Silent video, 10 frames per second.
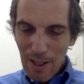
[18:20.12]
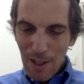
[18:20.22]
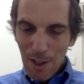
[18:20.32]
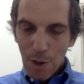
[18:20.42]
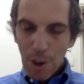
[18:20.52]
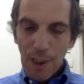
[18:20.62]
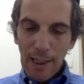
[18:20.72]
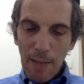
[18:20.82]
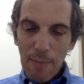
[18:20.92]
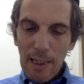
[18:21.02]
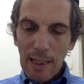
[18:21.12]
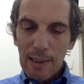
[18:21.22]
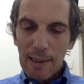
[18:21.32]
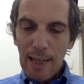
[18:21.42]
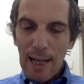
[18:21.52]
So Shetiker
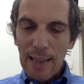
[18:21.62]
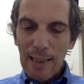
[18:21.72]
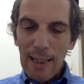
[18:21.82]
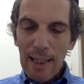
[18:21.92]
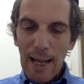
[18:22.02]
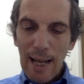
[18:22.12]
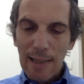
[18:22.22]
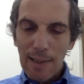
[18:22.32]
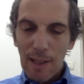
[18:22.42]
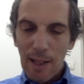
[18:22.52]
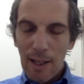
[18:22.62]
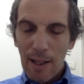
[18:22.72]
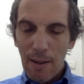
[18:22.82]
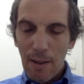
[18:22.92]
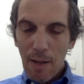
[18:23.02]
Midat Adat, he had
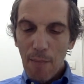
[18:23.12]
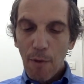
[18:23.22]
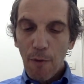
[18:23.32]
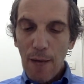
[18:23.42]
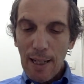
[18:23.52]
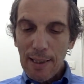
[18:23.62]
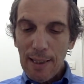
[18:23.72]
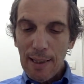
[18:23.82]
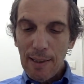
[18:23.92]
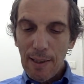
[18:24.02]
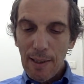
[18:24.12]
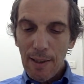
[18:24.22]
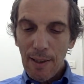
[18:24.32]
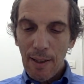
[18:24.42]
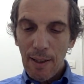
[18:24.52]
uh, perfected
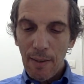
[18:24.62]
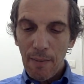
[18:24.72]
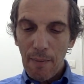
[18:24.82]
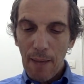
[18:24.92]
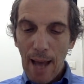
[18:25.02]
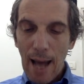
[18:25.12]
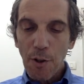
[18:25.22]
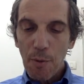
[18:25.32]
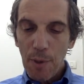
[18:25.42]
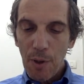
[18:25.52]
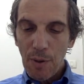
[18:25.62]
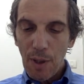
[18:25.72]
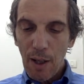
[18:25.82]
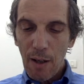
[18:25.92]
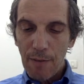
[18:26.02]
the attribute
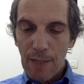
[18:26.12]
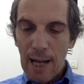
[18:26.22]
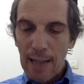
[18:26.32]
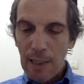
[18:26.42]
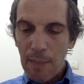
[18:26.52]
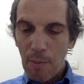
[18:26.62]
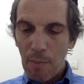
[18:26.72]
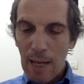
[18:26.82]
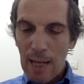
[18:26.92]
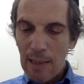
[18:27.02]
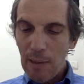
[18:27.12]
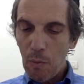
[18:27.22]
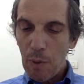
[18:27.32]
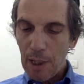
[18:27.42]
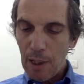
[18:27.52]
of Da'at deeper mind
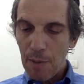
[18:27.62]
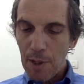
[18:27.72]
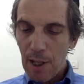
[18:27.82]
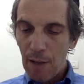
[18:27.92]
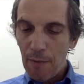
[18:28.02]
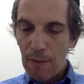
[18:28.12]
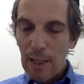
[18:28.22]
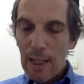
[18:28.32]
within himself.